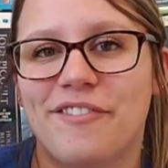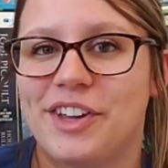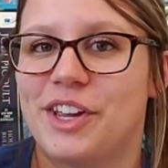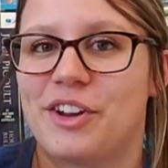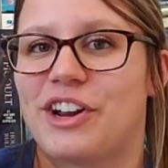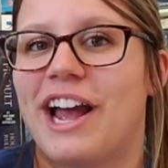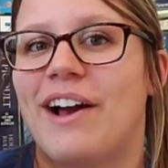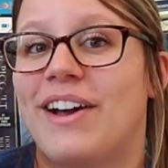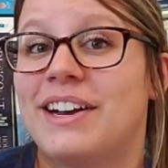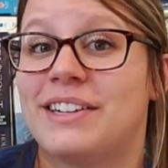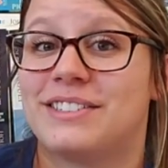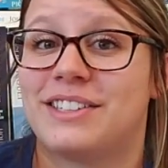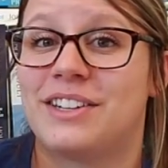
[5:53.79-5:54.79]
figure out.
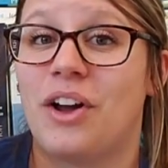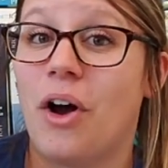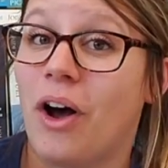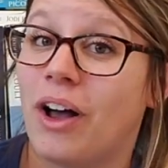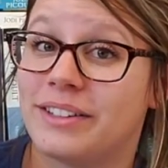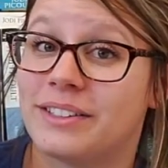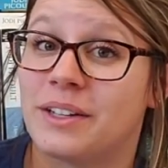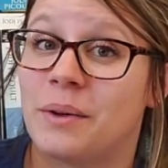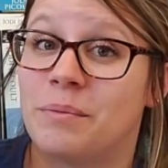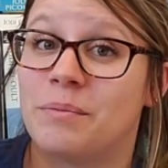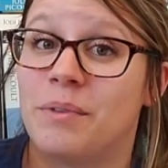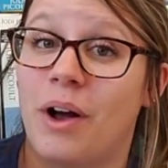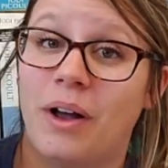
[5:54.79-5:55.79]
And it's an
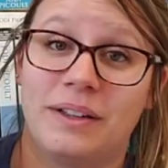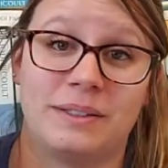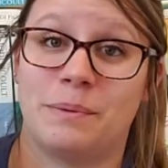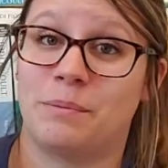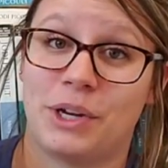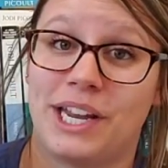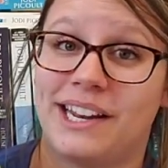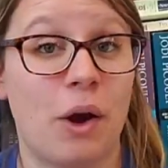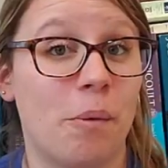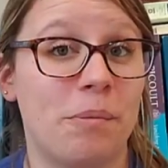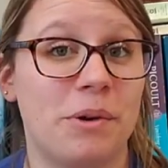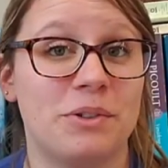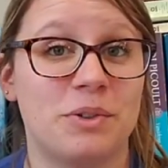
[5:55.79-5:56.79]
awesome, awesome read. I
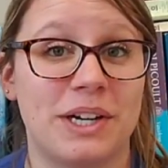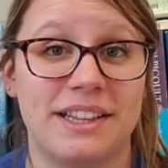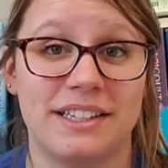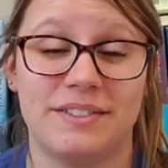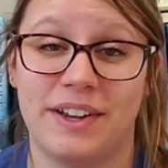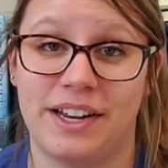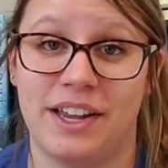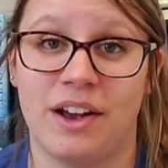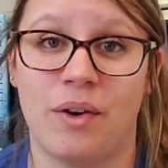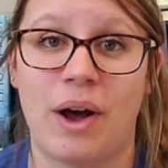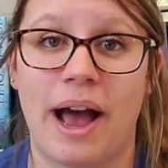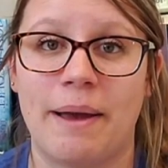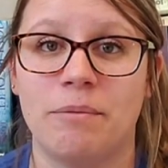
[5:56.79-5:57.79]
hope you enjoyed this
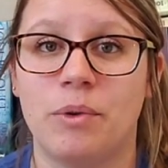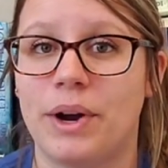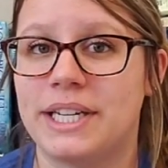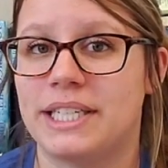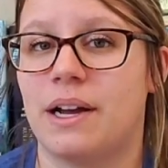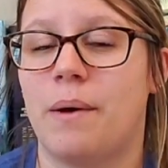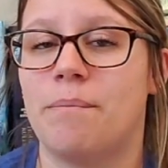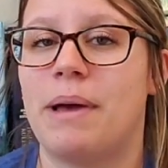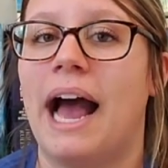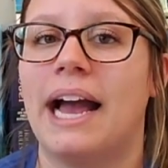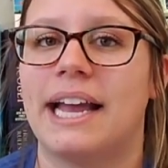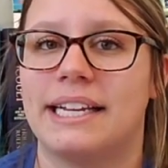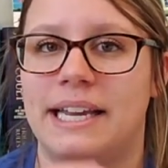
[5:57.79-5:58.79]
video. I'm going to come
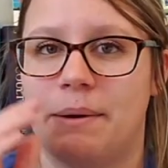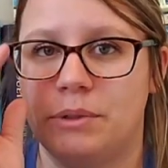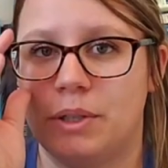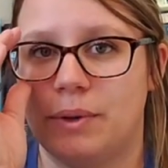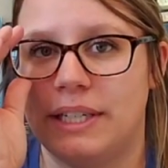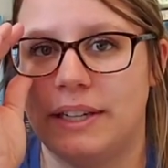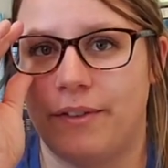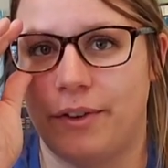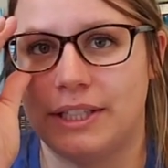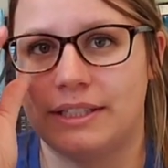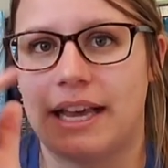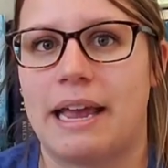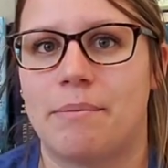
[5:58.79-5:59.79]
back and keep doing
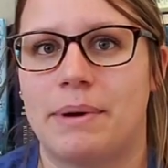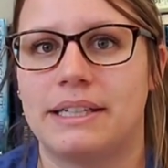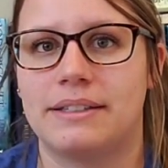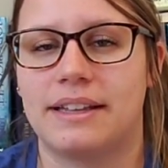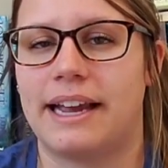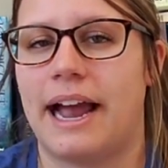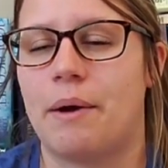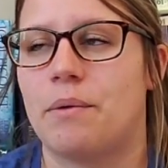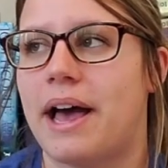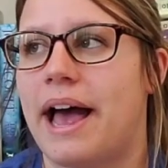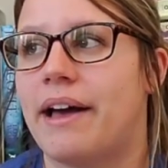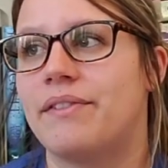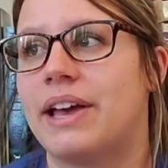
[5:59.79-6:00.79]
different segments. Like I will
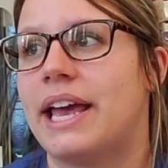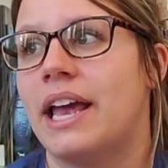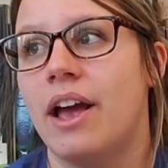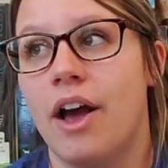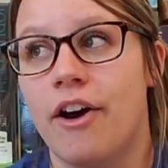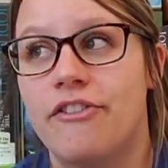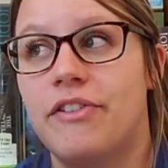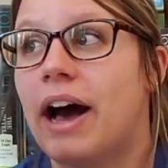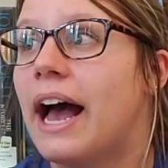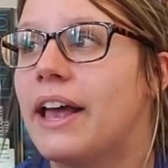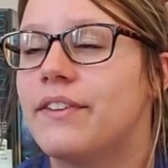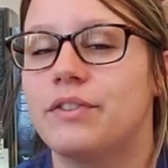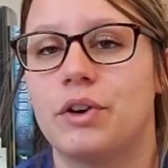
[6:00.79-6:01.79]
have a
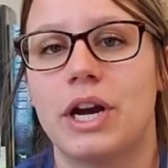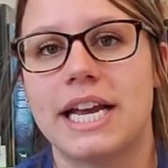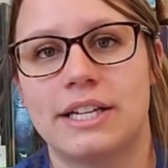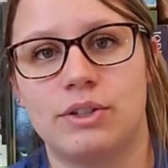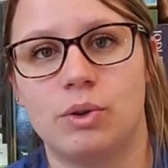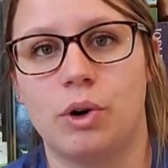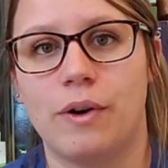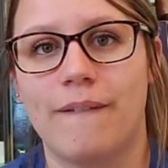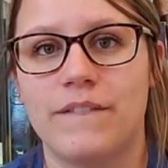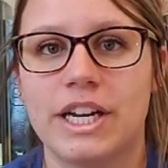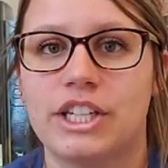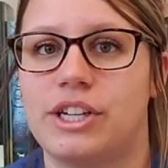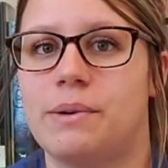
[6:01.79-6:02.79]
5 great historical
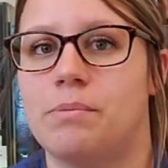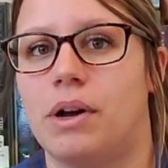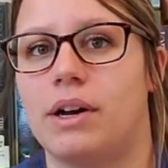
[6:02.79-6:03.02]
fiction